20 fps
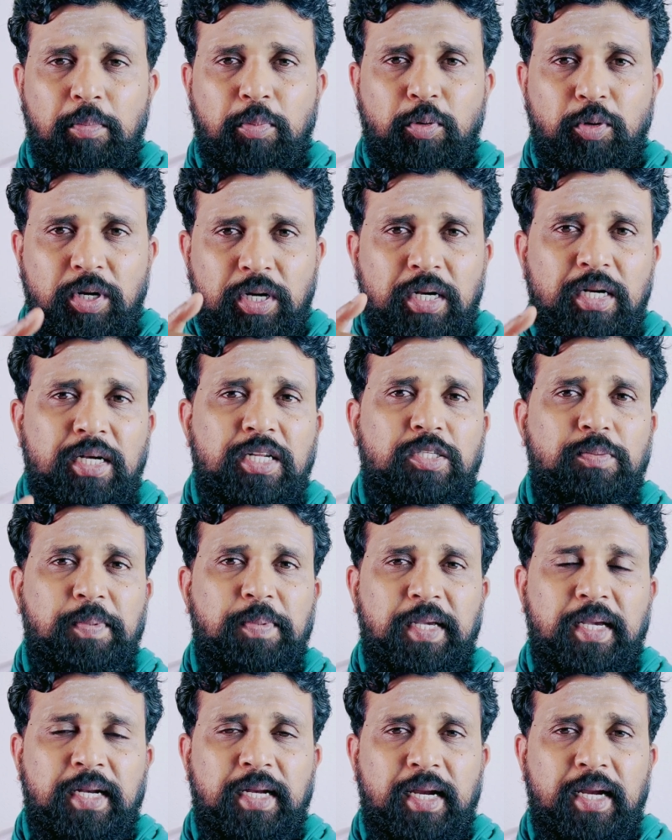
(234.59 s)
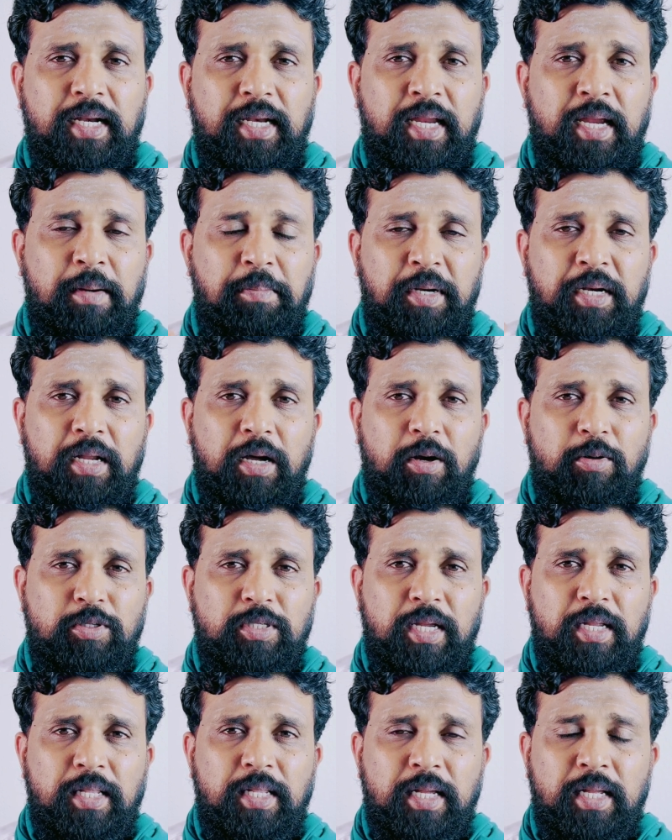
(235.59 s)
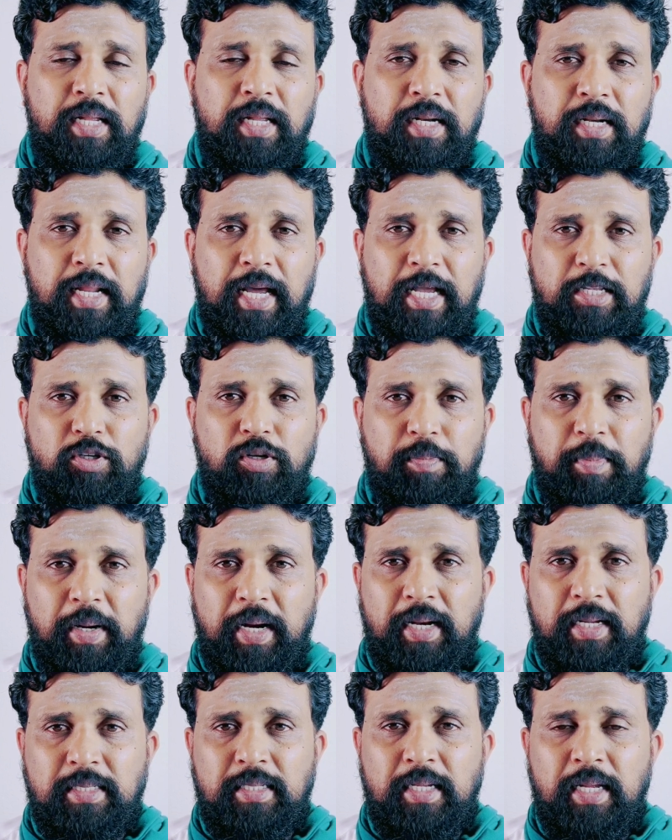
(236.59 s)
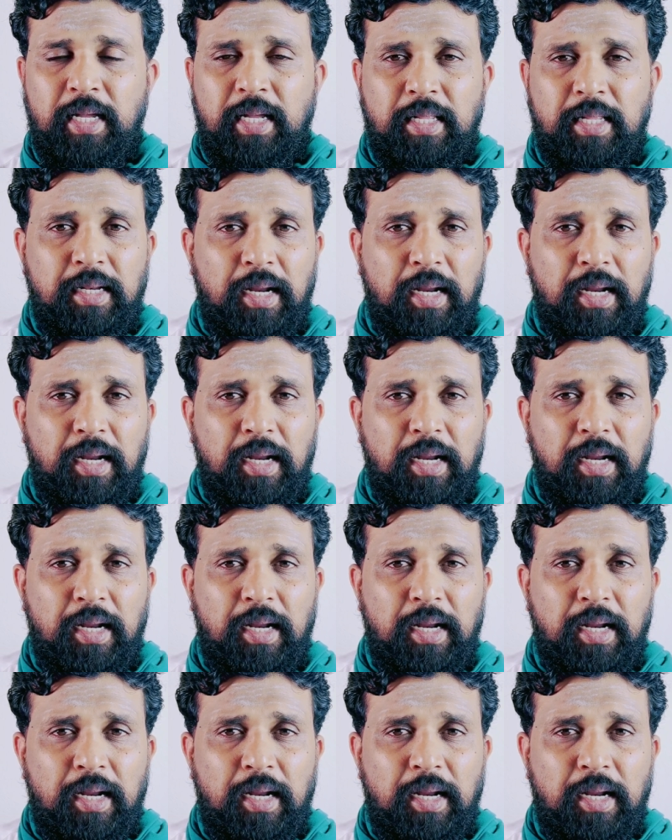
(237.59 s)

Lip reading: put it in a spear, and kept it outside the Tanjore palace.